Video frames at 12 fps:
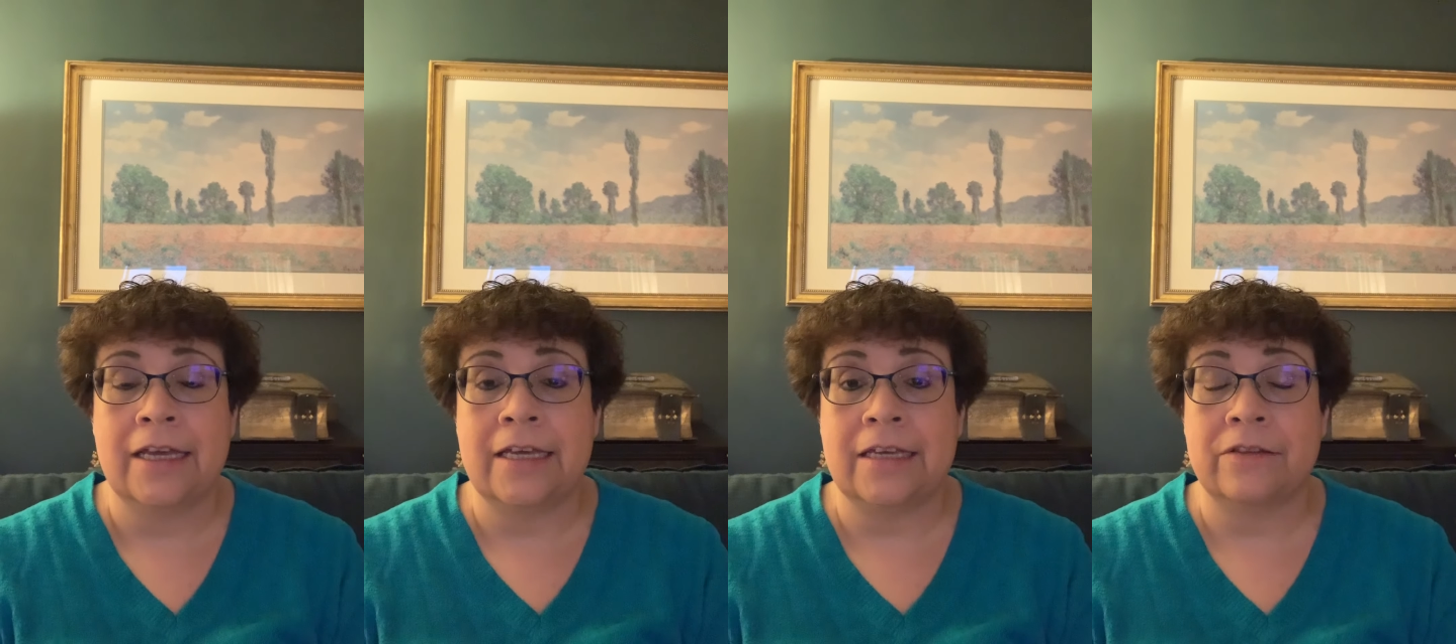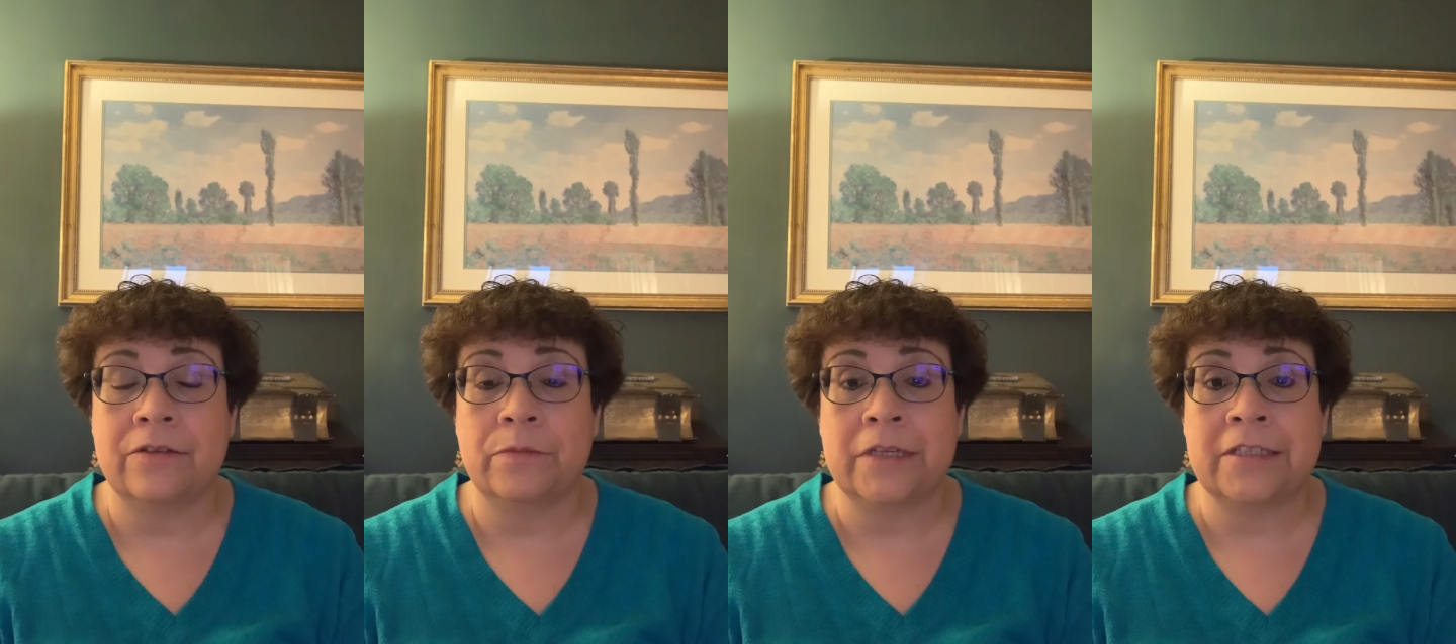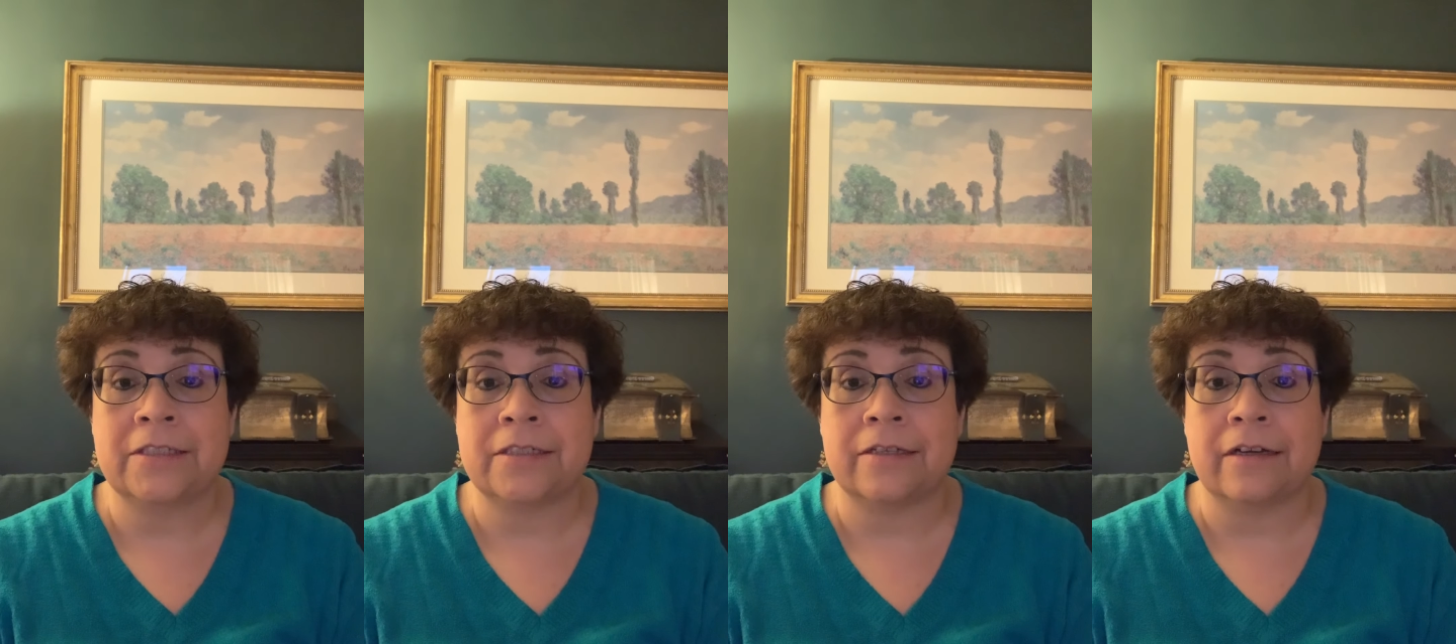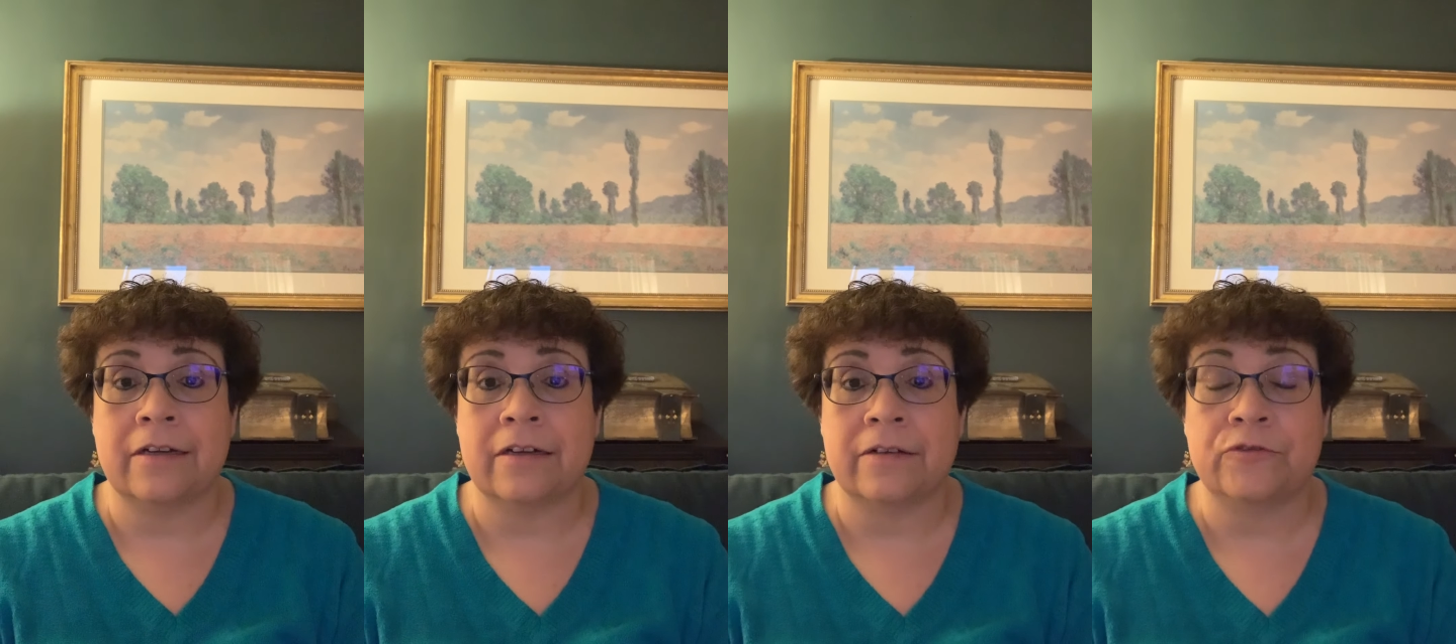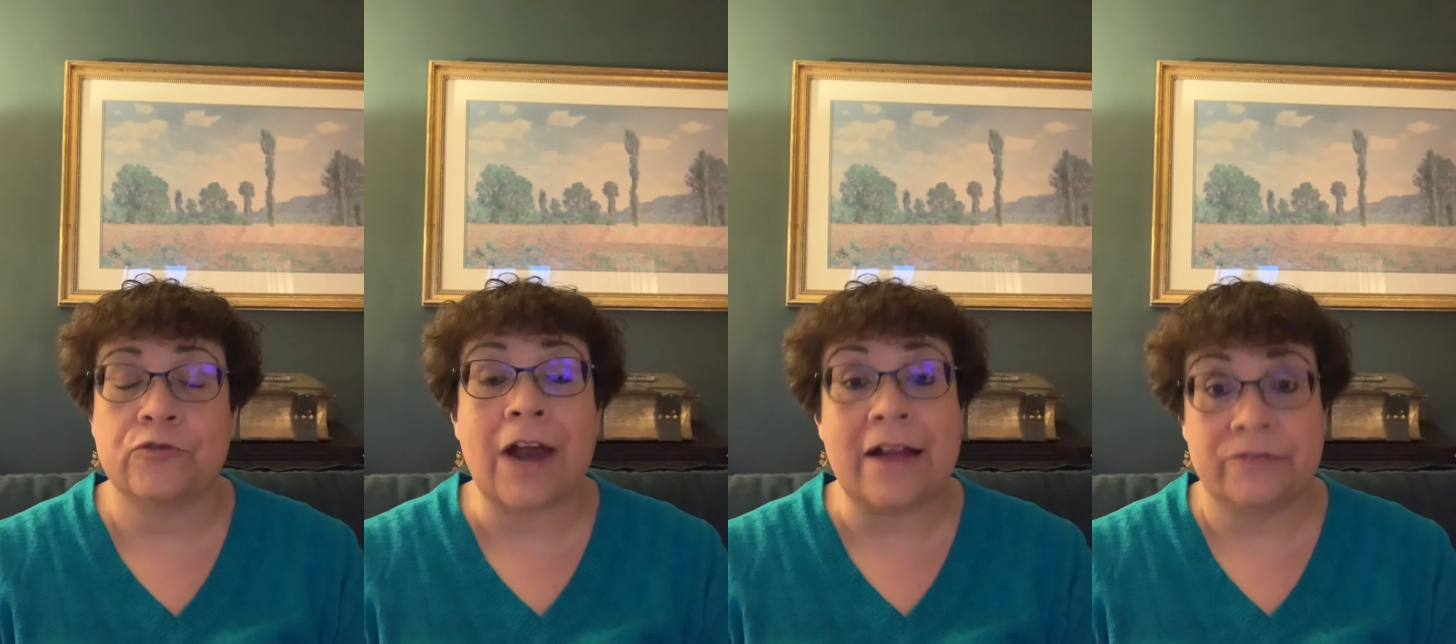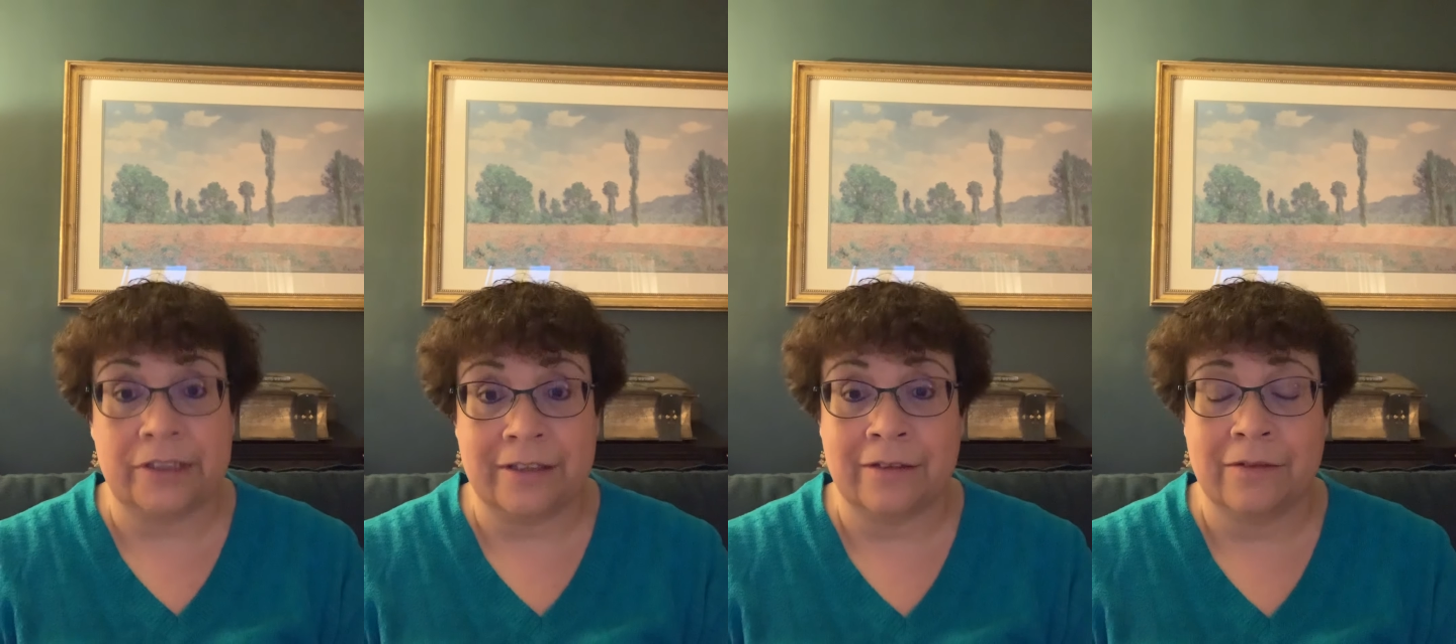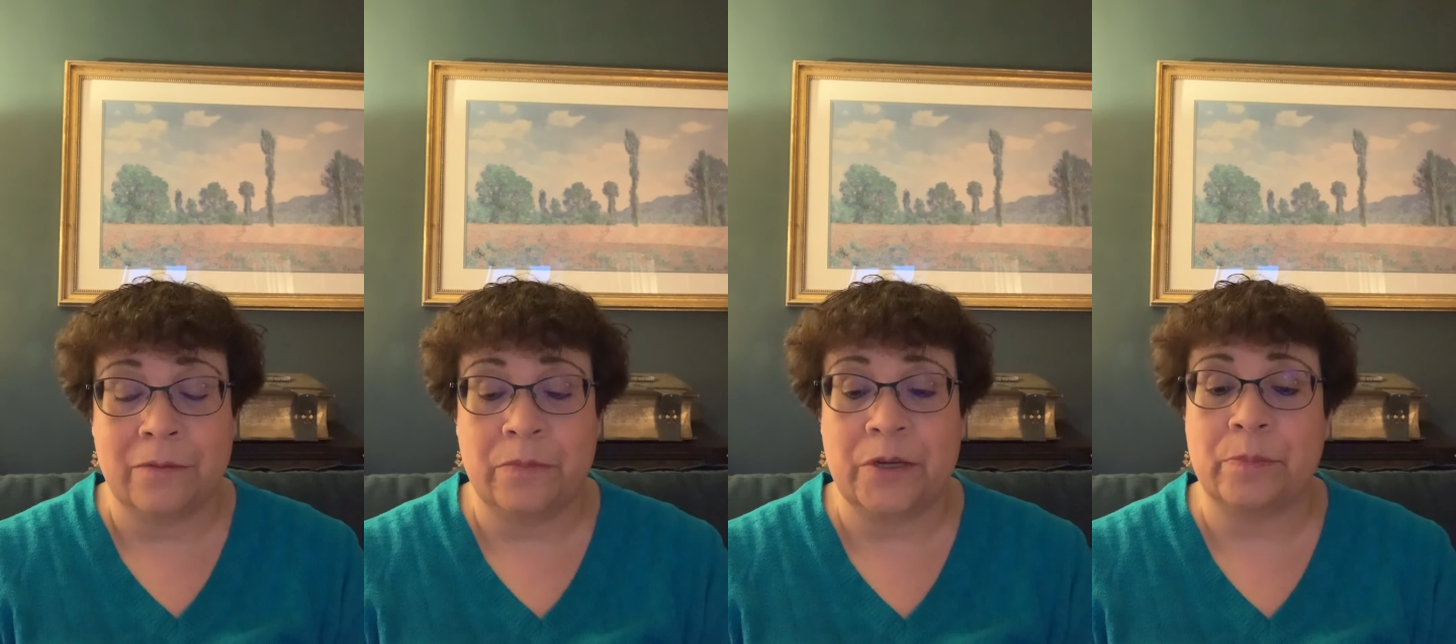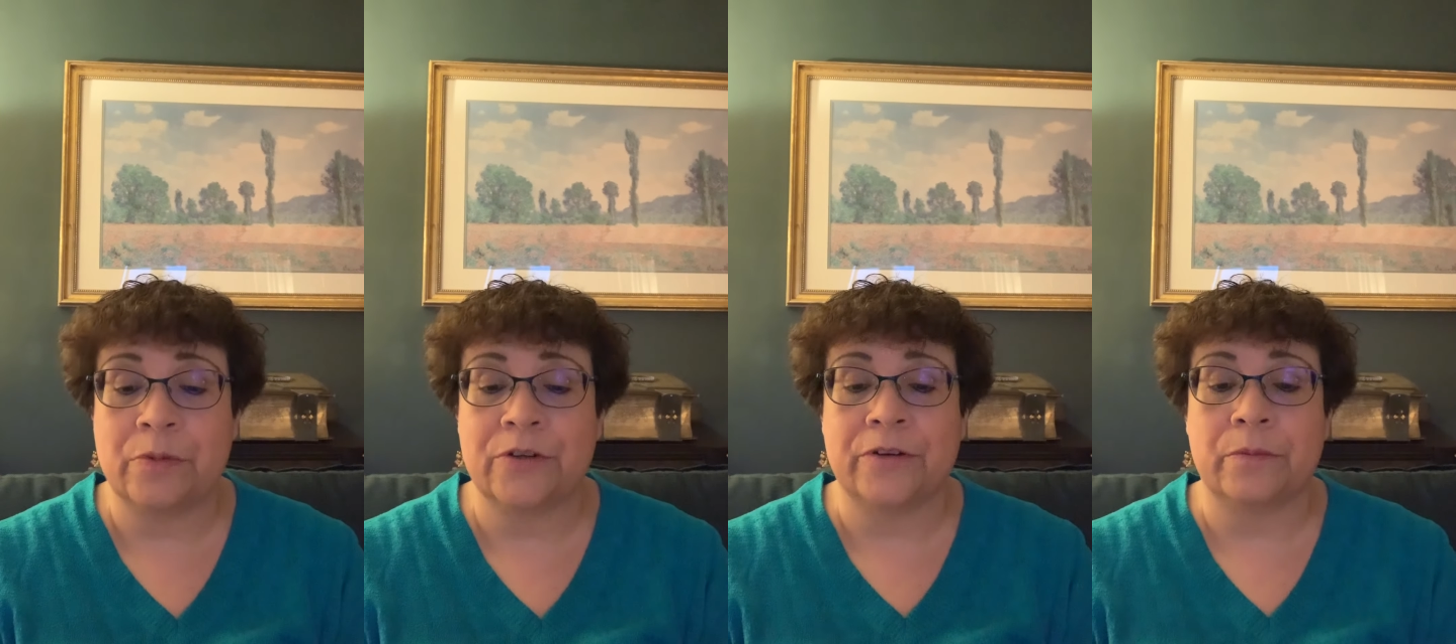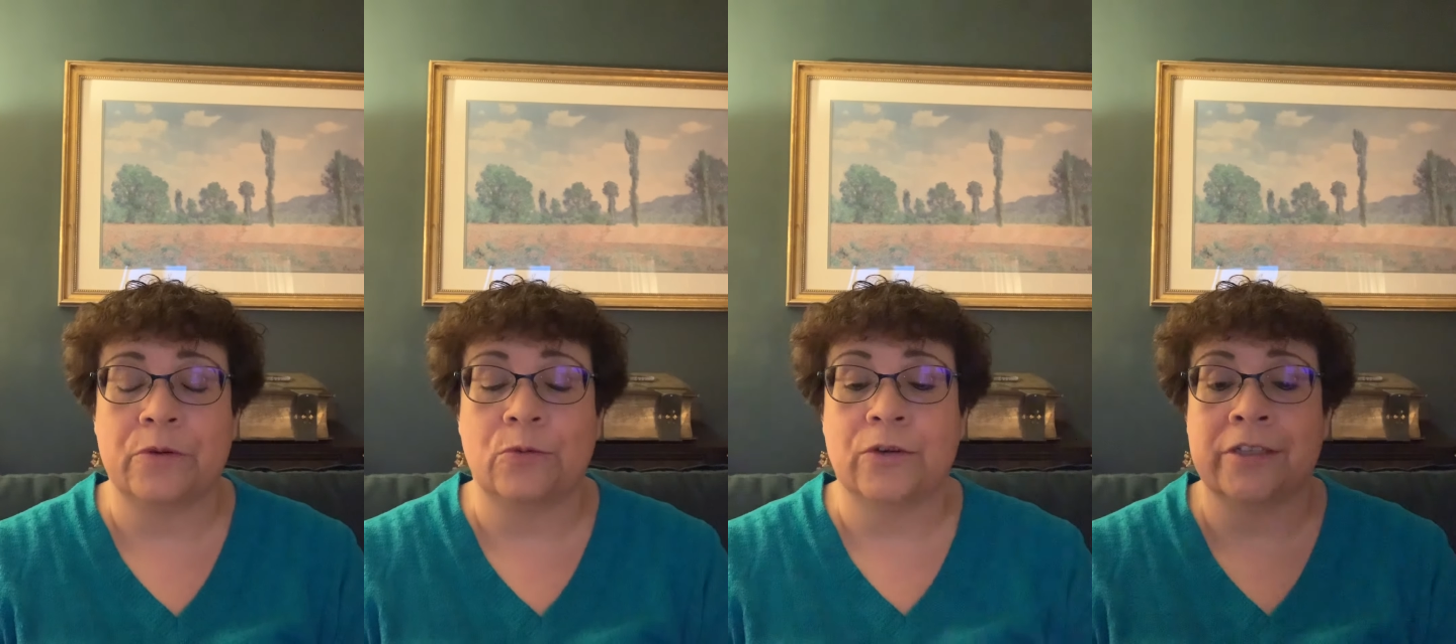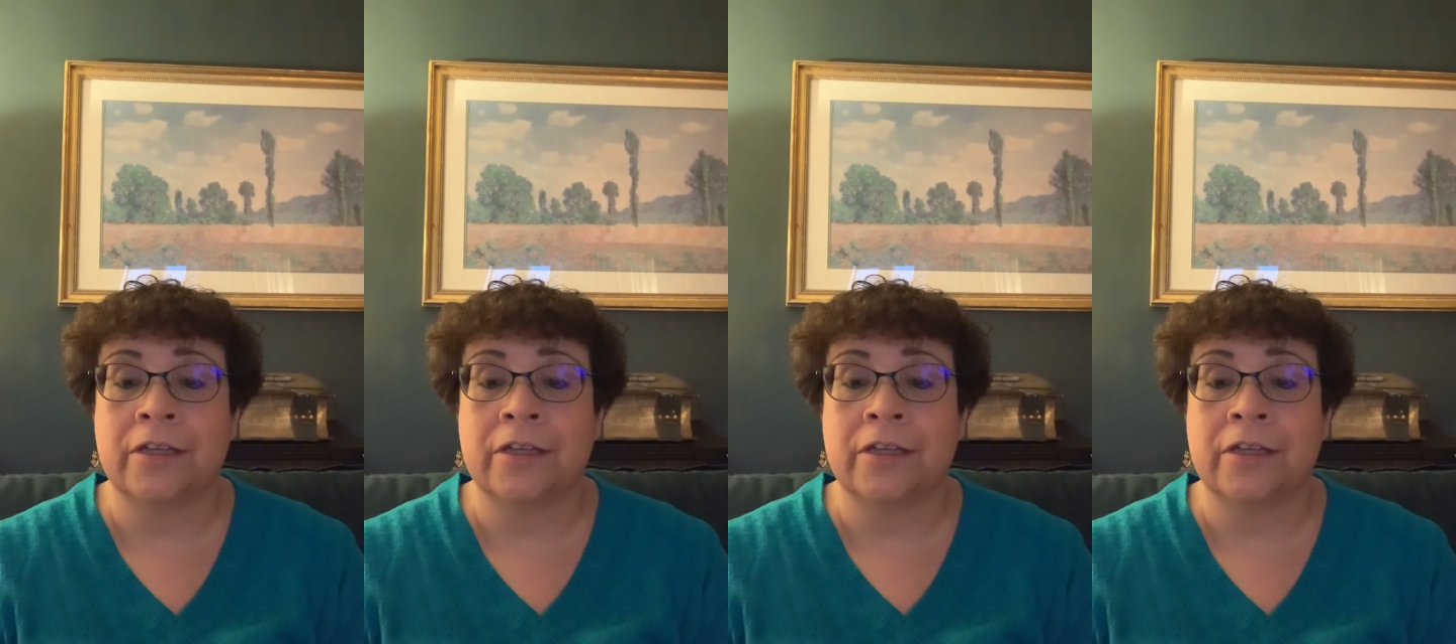in the midst of drafting paper number 1,